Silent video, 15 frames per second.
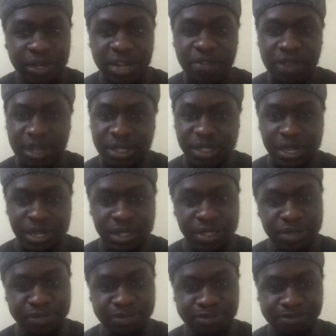
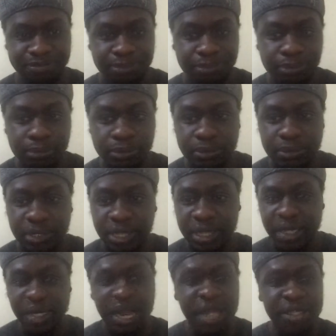fascinating.
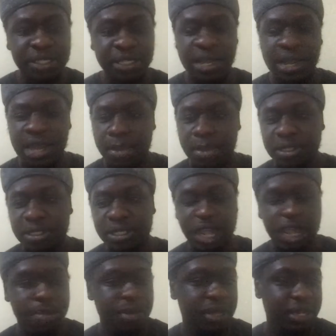The last amazing
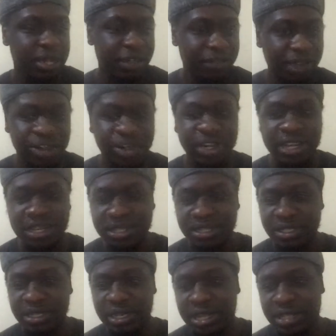API that I find really
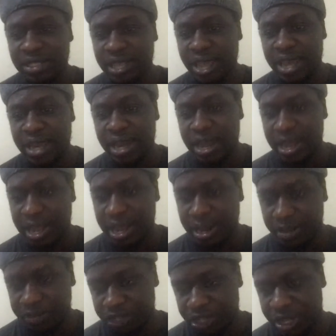interesting is the
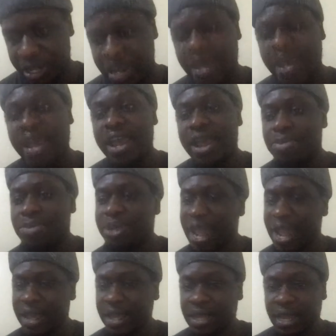NFC
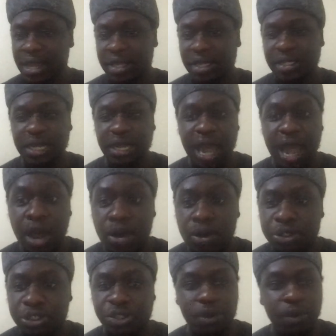API, that
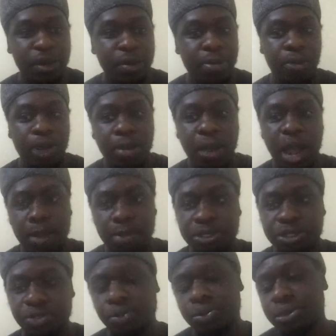allows your web apps
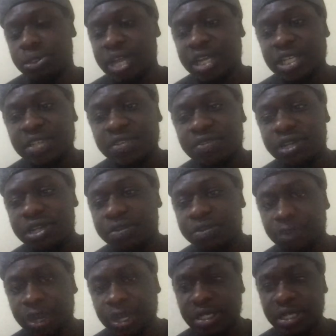to natively
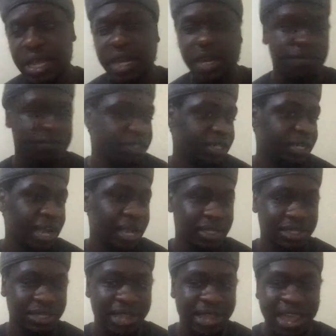read NFC
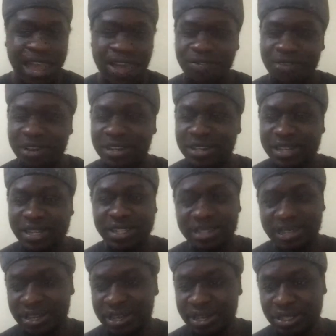tags. I find it really
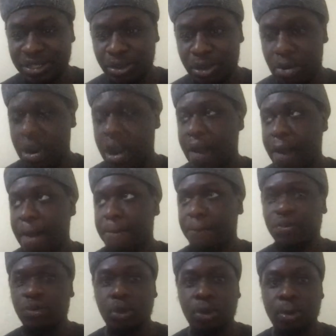thrilling. So
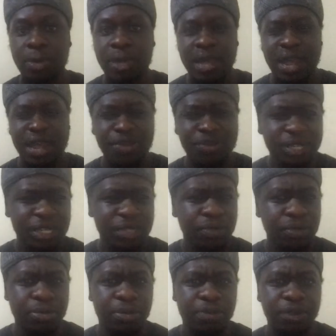a use case
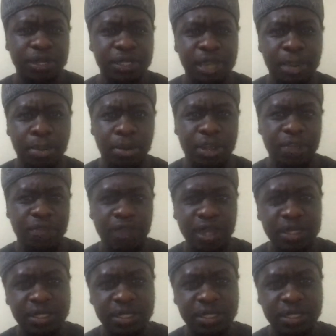will be, for example, events